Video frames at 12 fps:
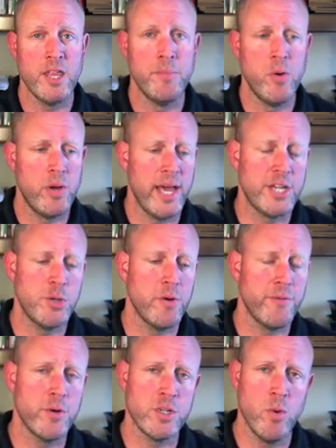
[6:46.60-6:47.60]
The book actually
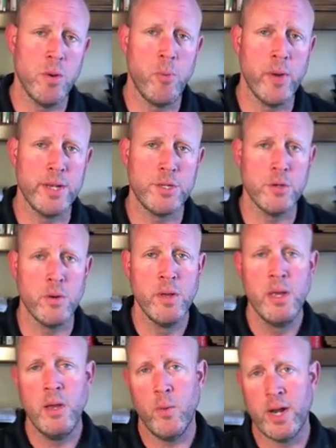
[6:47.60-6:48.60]
refers at one point to
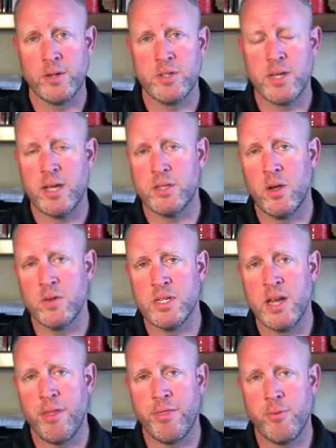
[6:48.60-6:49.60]
when exercise goes in
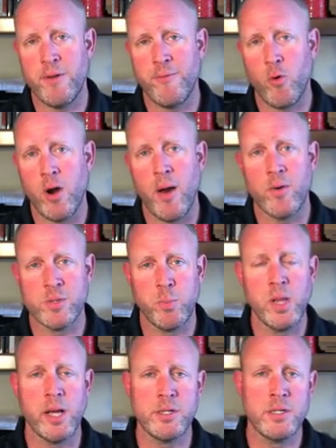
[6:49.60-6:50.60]
that 3-4 hours
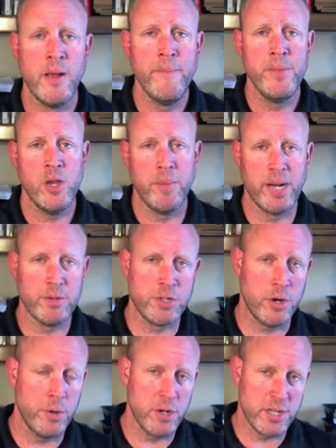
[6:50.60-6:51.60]
plus, your body will
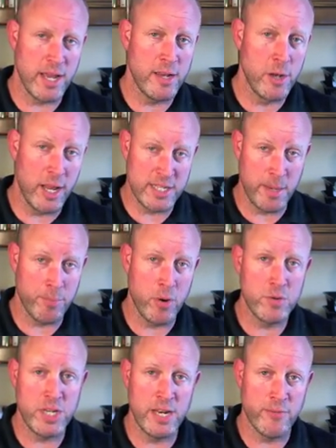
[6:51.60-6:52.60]
start utilizing
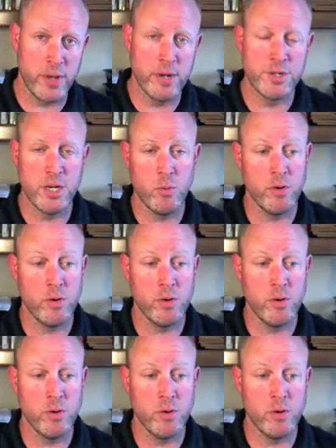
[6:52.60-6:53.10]
protein for energy.